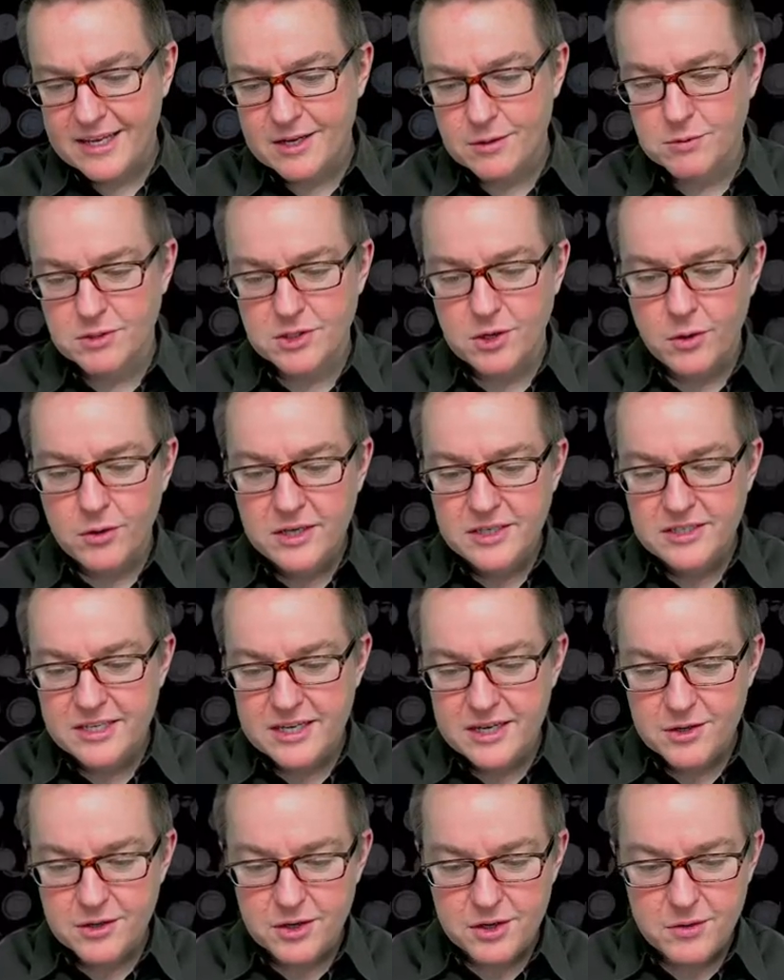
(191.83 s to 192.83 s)
and was always
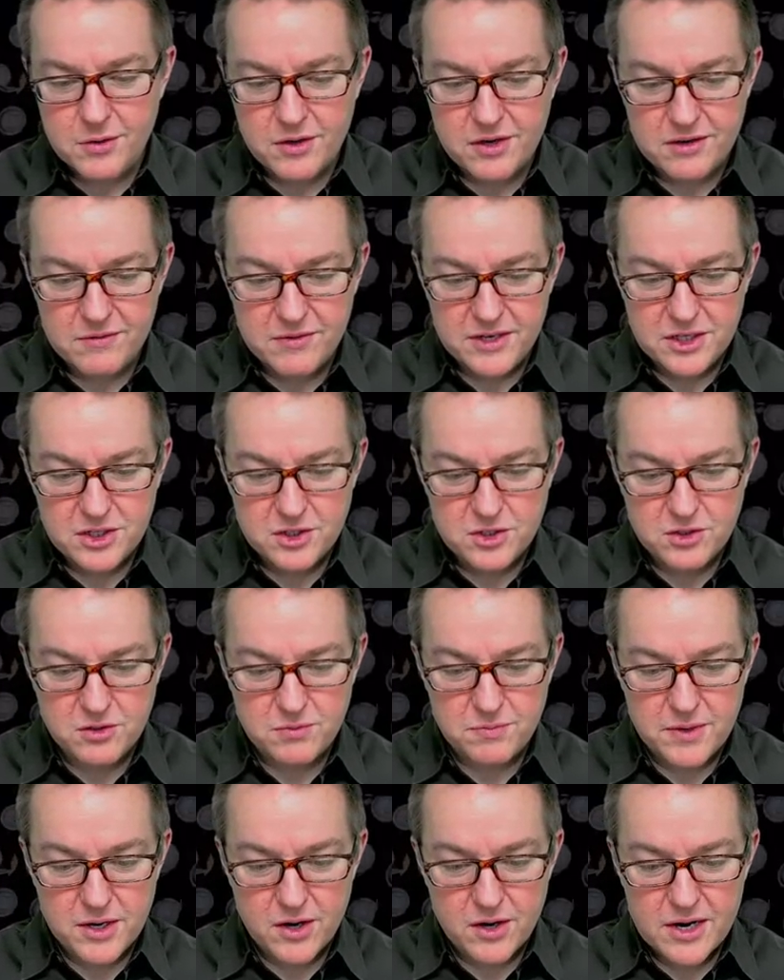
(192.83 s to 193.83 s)
eager to go on adventures with
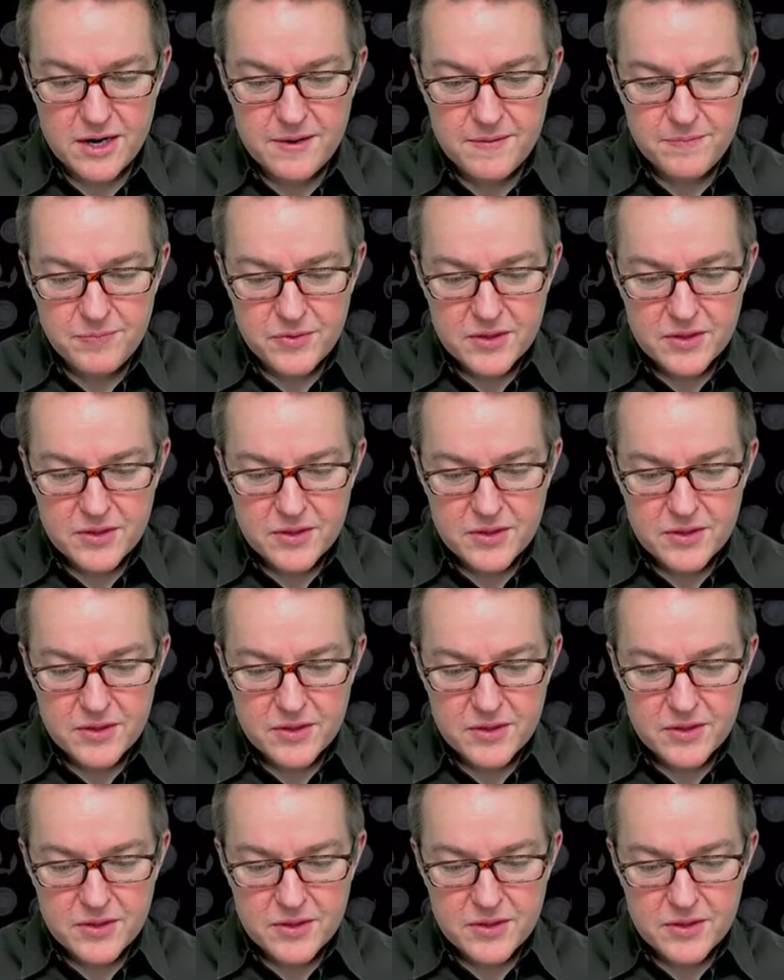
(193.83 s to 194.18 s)
Mary.